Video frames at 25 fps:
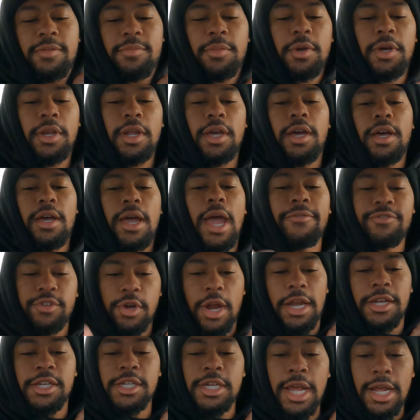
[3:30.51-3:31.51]
But after
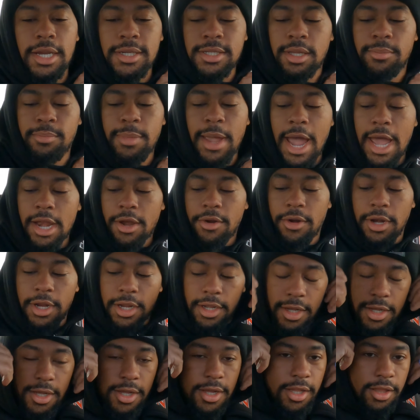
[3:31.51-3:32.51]
I changed the battery,
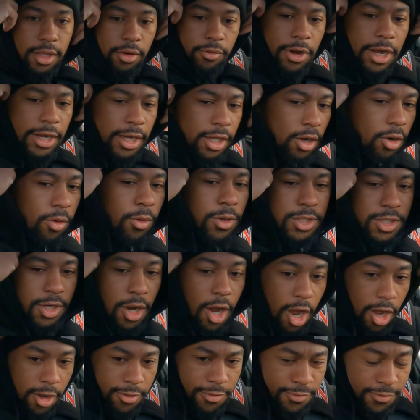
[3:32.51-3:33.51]
the radio was off,